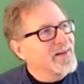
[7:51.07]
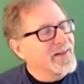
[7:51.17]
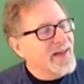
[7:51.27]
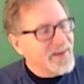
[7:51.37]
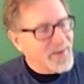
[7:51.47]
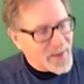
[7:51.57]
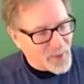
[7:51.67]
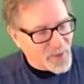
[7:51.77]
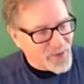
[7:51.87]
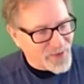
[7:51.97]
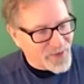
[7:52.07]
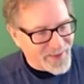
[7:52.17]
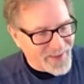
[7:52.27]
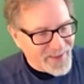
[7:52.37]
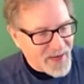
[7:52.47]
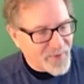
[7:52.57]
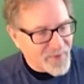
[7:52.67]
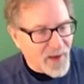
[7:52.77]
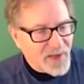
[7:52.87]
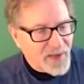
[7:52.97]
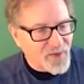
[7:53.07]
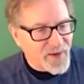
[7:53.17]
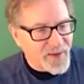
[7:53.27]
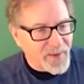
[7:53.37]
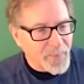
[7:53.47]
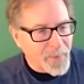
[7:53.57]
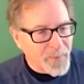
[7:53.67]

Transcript: that person had a philosophy that